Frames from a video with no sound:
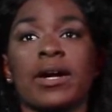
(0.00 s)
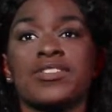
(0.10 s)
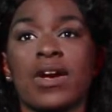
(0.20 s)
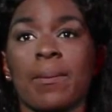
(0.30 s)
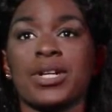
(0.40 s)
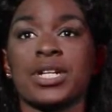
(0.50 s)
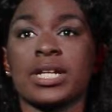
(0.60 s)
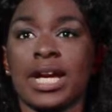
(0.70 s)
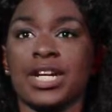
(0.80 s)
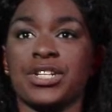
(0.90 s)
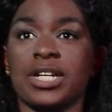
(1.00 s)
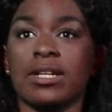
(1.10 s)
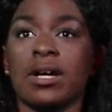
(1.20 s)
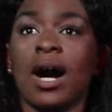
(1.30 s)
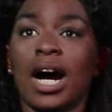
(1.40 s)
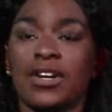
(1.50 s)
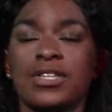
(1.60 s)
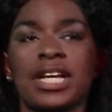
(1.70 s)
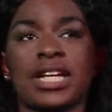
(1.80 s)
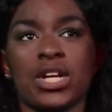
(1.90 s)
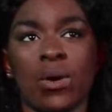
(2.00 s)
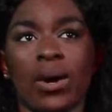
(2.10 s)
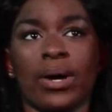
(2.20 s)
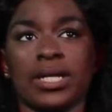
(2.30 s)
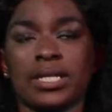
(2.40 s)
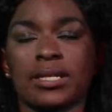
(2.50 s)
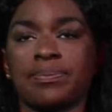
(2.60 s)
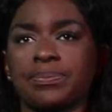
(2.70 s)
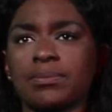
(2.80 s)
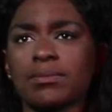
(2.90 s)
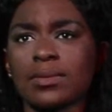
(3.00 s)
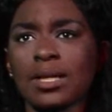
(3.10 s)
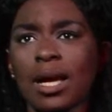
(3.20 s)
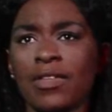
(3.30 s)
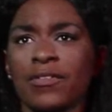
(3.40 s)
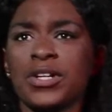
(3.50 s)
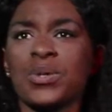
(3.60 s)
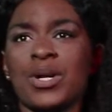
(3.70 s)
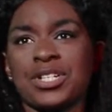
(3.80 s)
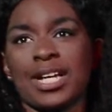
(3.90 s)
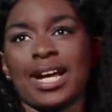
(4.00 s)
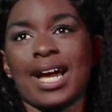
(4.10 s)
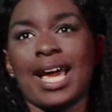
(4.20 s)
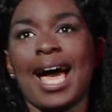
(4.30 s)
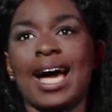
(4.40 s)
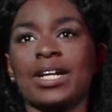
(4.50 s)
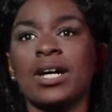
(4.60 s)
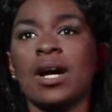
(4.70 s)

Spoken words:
I was very much engaged in understanding who I was. And the first question I kind of had